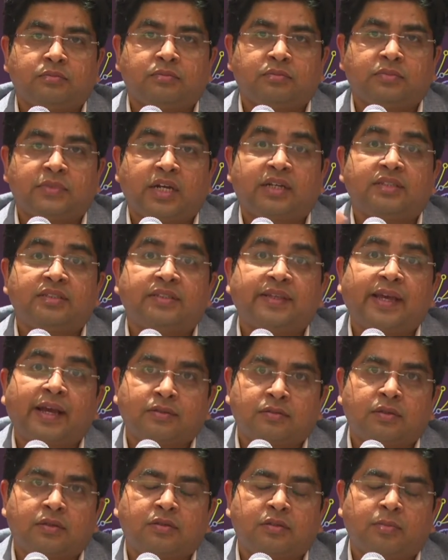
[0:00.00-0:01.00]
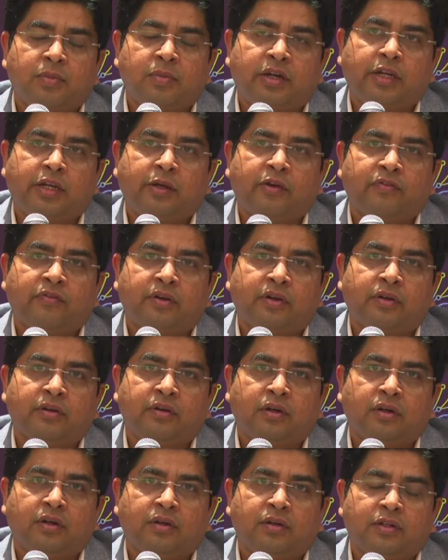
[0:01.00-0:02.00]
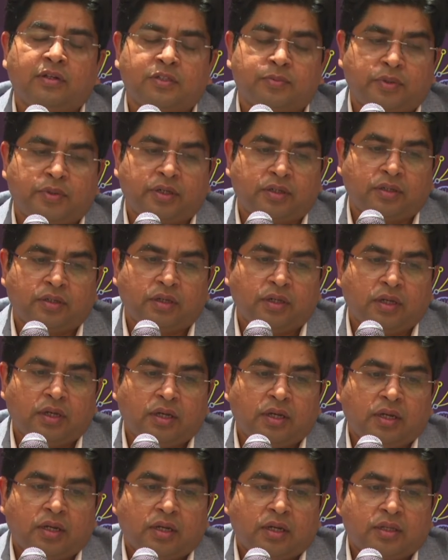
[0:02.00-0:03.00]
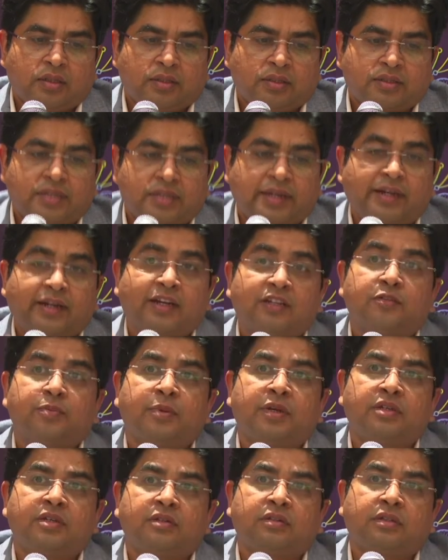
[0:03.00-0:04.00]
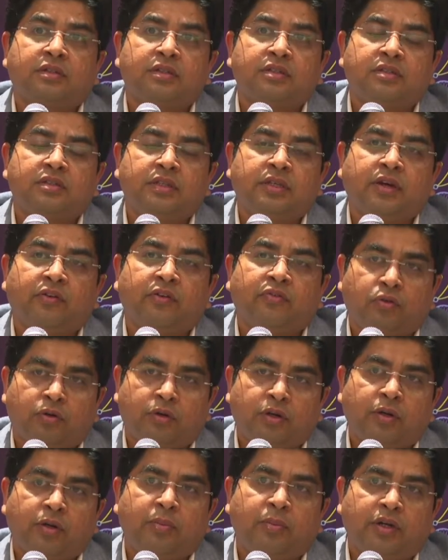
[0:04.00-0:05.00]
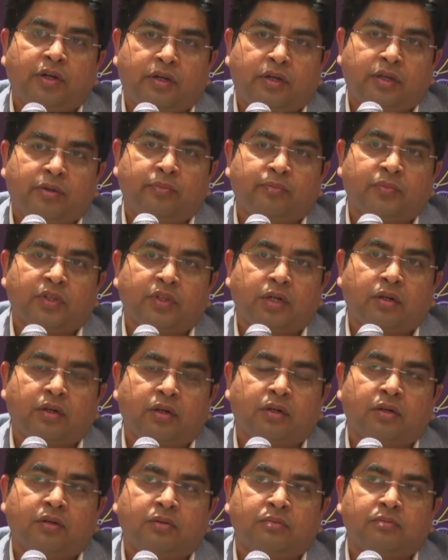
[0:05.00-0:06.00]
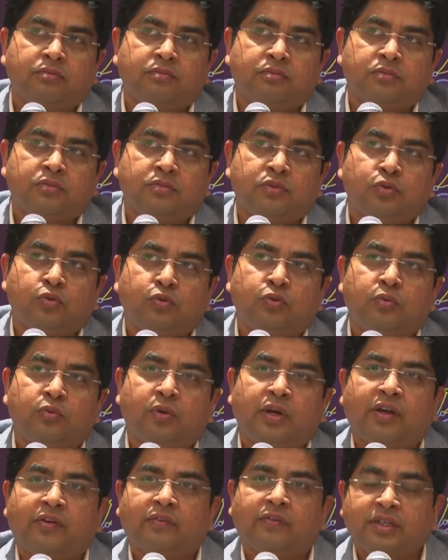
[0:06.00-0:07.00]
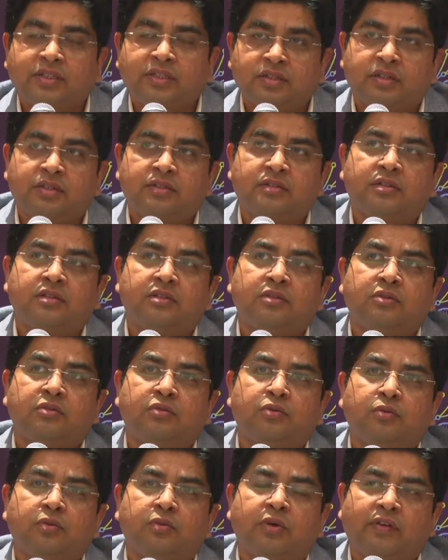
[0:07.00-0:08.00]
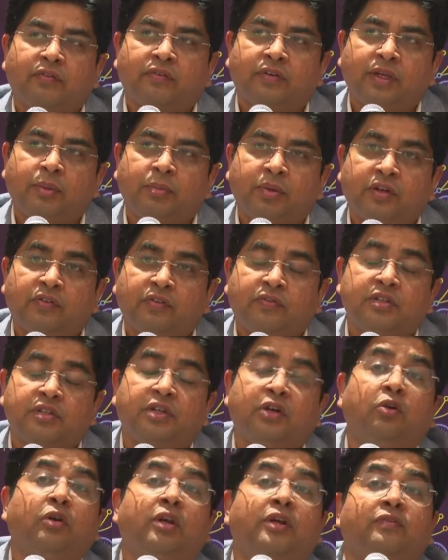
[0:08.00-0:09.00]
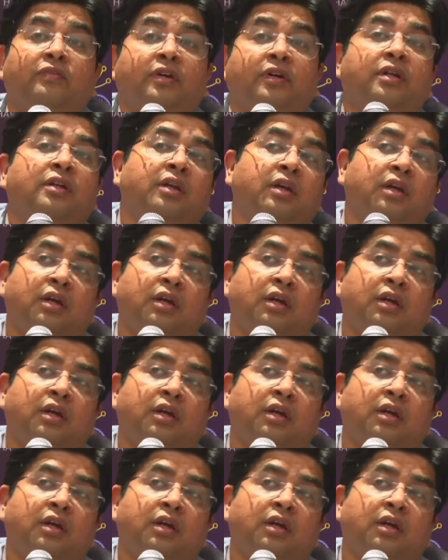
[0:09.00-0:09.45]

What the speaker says: That is the accessibility aspect. The second aspect is the affordability. Do every citizen, do every beneficiary, or even